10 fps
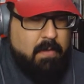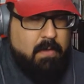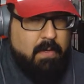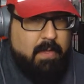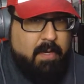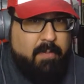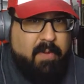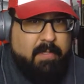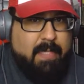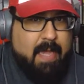And then you
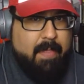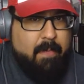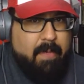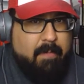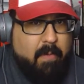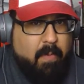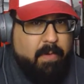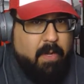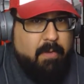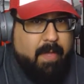post that, and then people will
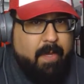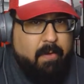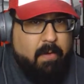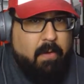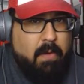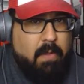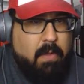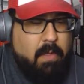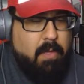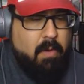know that you're
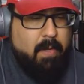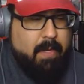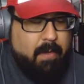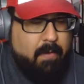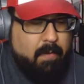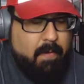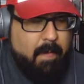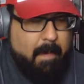here.